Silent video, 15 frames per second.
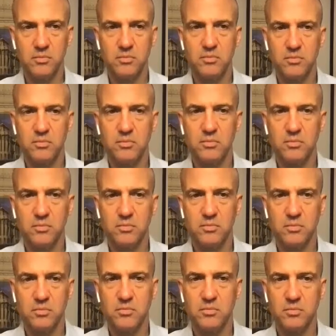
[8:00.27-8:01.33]

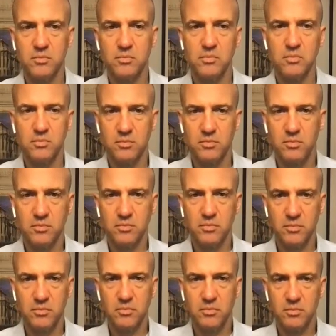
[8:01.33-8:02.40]

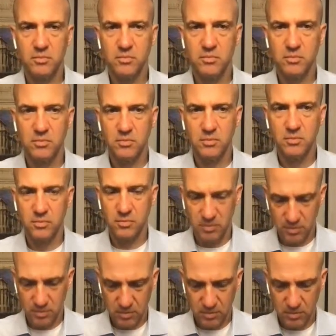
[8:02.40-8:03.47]

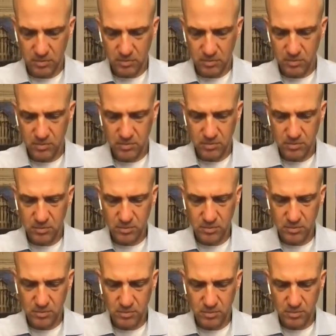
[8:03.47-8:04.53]

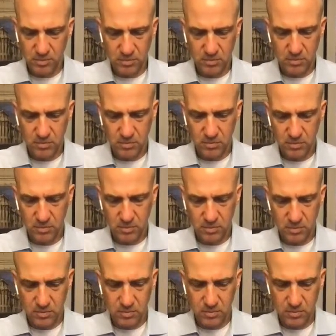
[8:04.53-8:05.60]

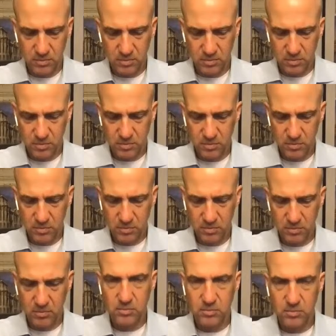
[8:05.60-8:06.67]

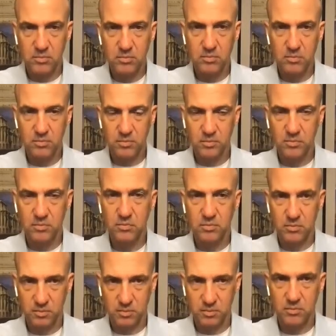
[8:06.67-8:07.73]

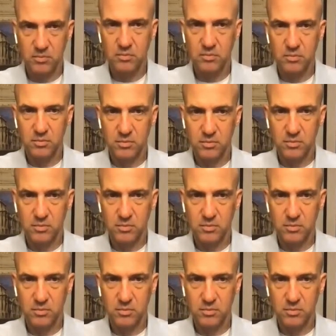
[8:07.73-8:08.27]
This person isn't speaking.